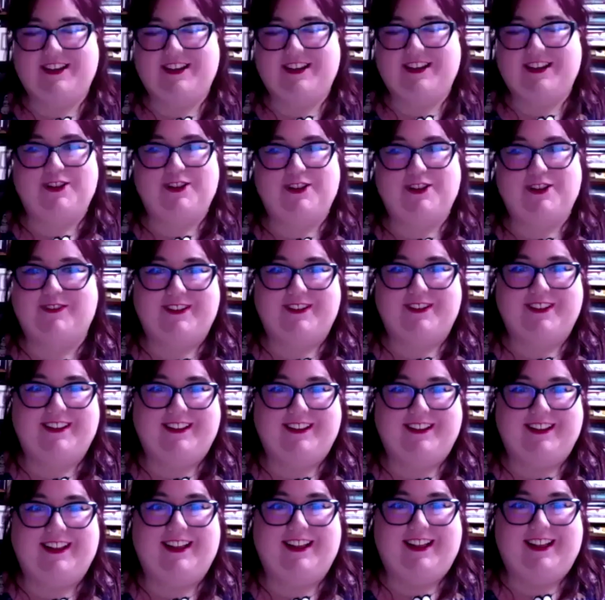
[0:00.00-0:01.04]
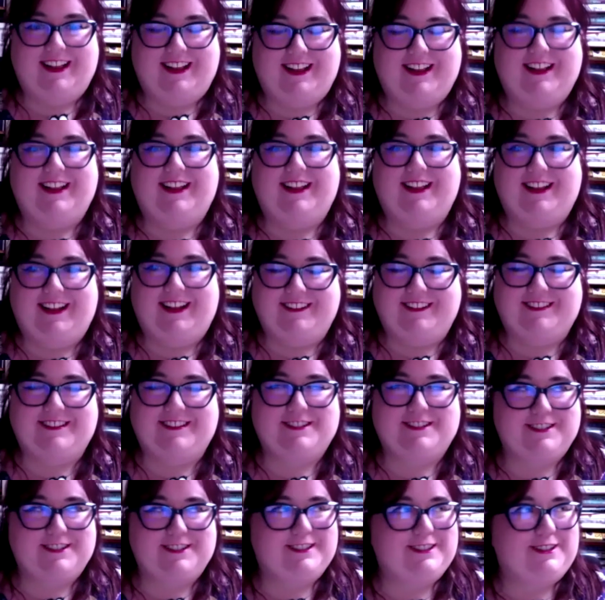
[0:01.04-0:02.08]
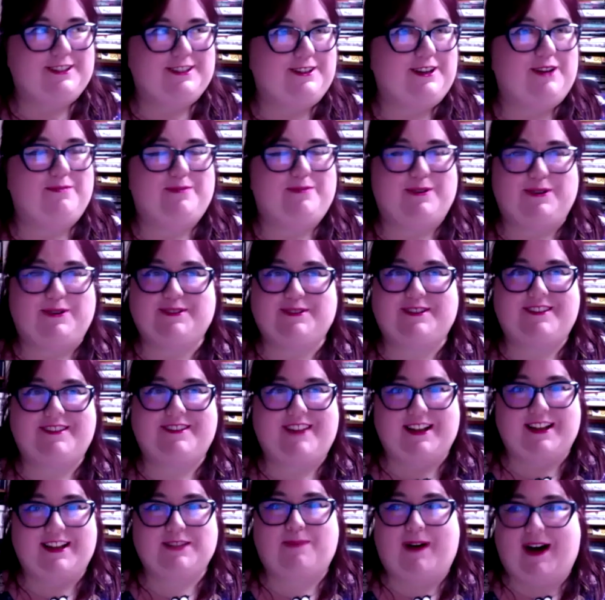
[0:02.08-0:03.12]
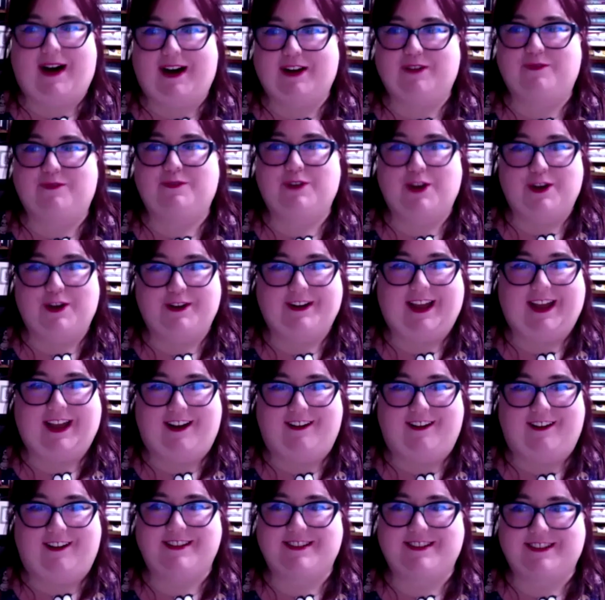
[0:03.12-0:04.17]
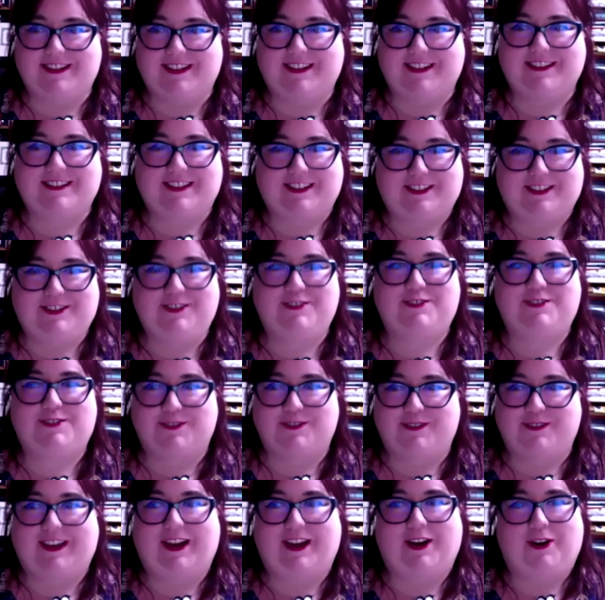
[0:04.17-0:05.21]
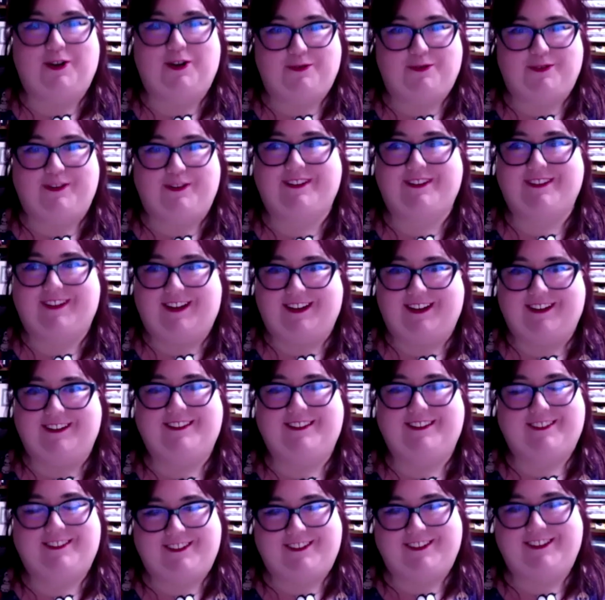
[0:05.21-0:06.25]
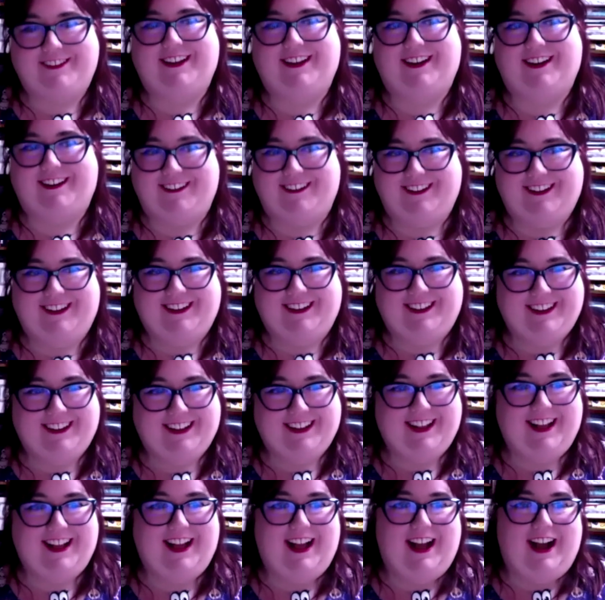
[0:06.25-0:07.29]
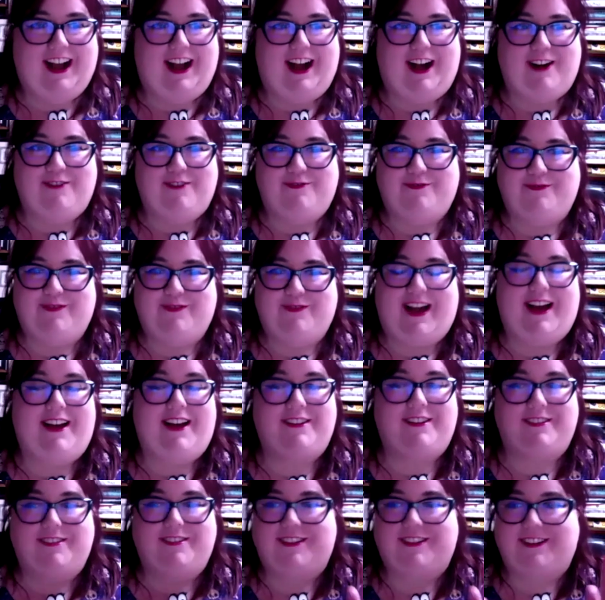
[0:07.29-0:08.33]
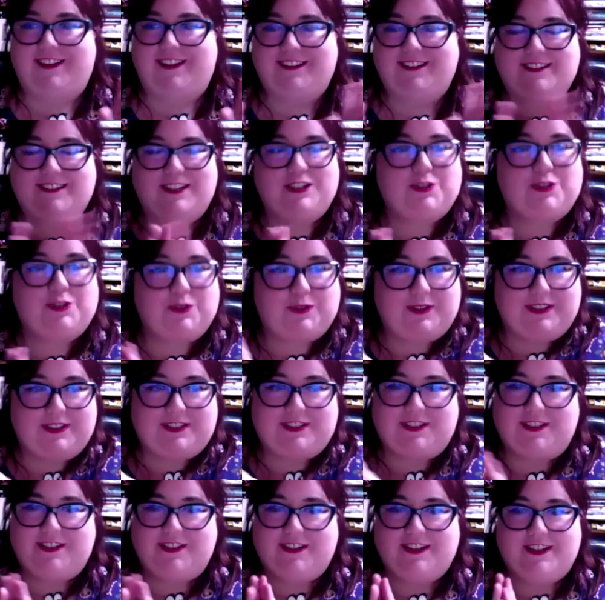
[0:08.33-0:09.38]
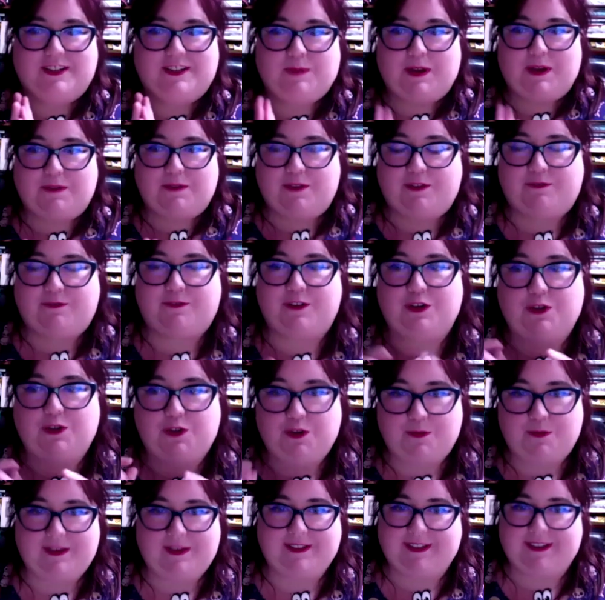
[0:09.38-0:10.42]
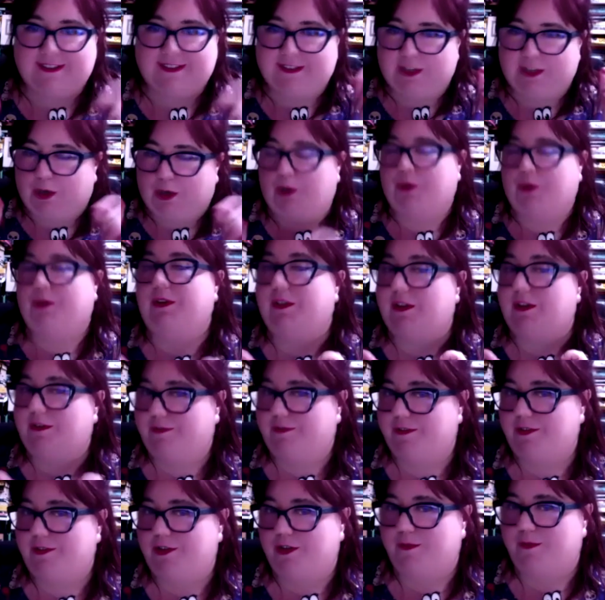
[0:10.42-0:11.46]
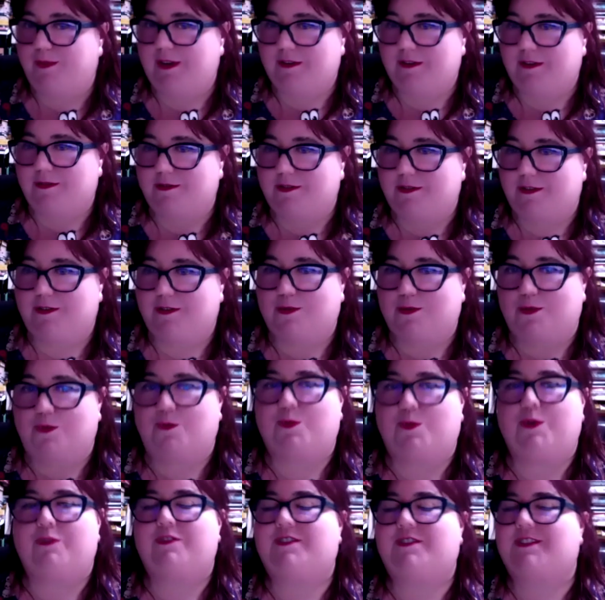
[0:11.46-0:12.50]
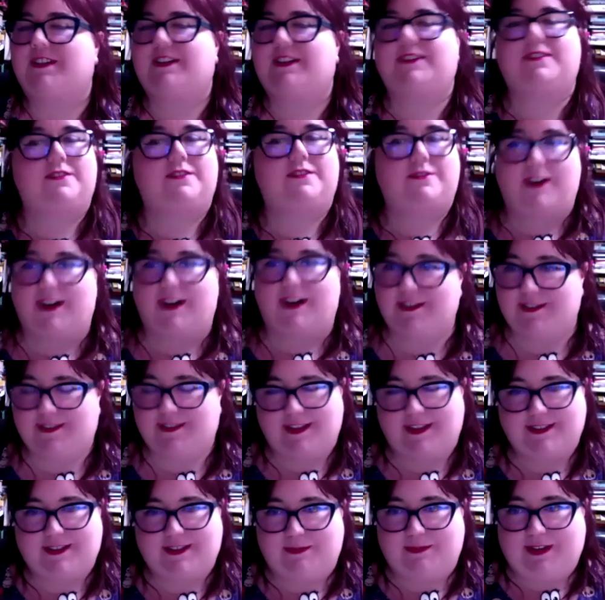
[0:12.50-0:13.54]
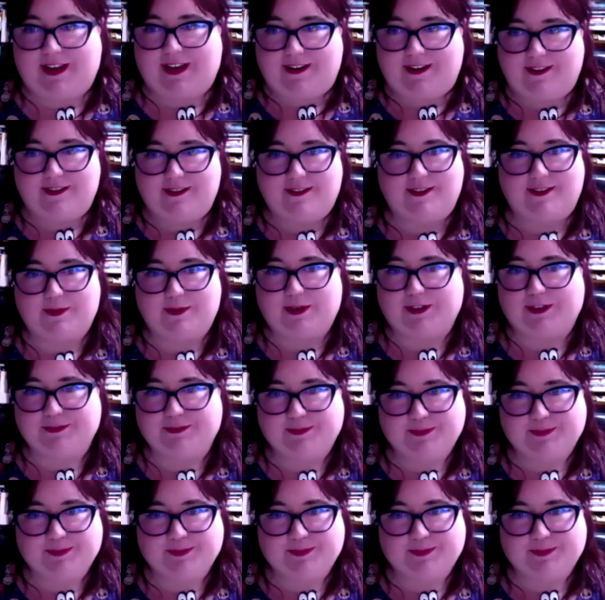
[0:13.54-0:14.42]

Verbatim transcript: the jokes that got cut. Hence the jokes that got cut. But also that's part of nerding out, isn't it? It's like you do get overexcited. So yeah. And essential question, SpecFic for newbies, is it only for newbies or will seasoned writers get something out of this as well?